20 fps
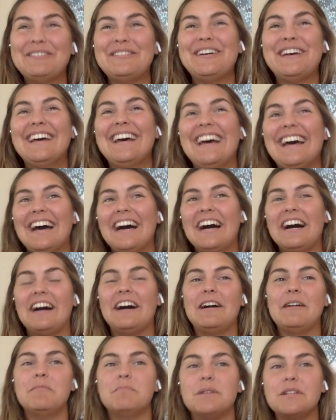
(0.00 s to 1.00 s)
of.
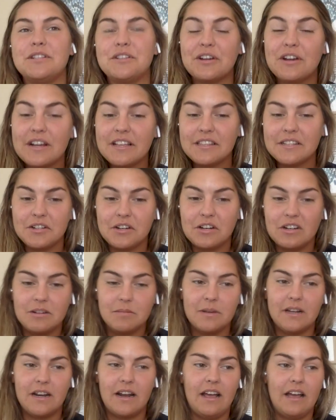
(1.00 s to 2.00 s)
Um, but during the
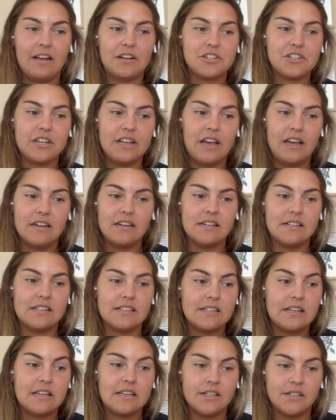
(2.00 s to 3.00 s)
tournament, I actually had an
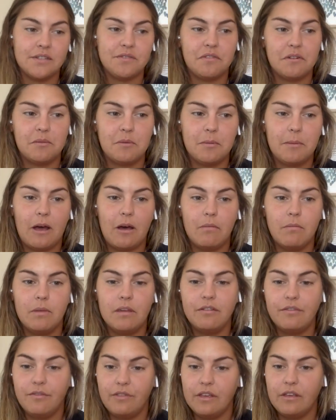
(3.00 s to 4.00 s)
assist from about
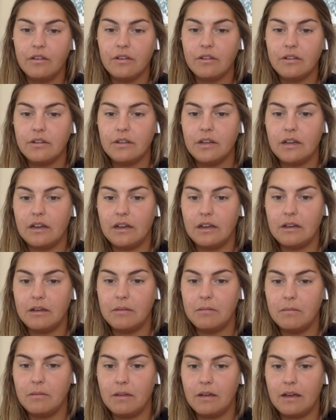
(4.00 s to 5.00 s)
midfield.
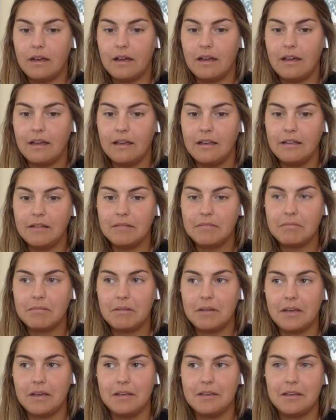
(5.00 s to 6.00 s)
Um, I
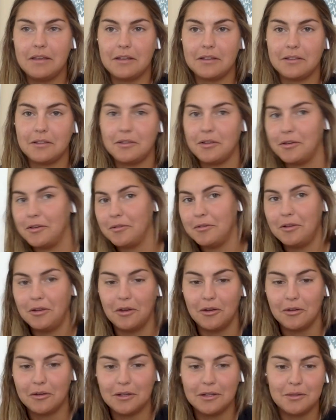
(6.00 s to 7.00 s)
I kicked the you
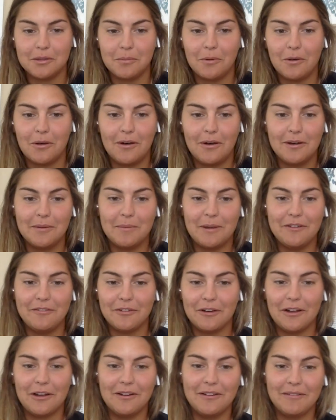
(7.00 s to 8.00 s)
know kicked the ball, and my
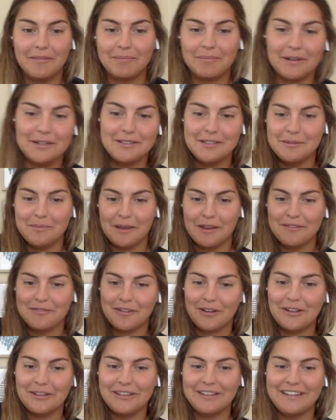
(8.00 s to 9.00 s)
friend, my teammate,
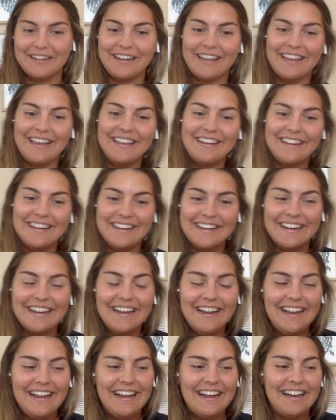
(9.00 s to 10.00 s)
volleyed it in, and
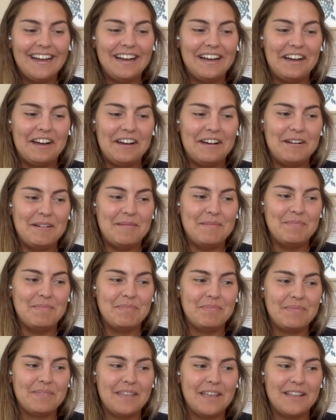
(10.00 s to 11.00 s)

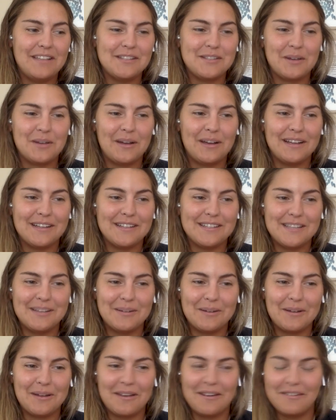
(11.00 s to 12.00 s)
um, and so I guess they
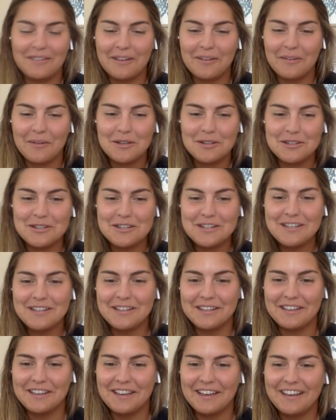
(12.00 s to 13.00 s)
were kind of like, well, she
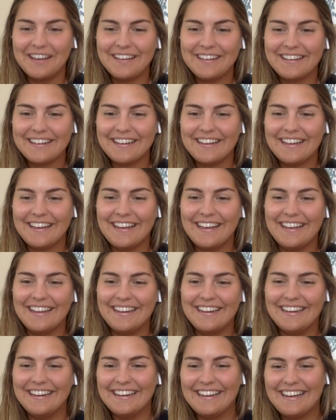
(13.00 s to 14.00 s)
can kick,
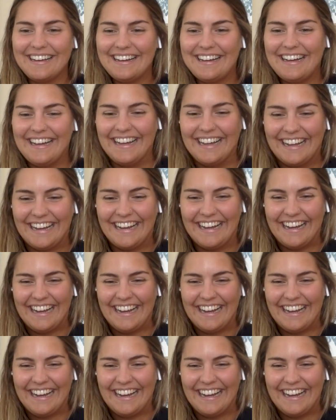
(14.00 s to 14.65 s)
and uh,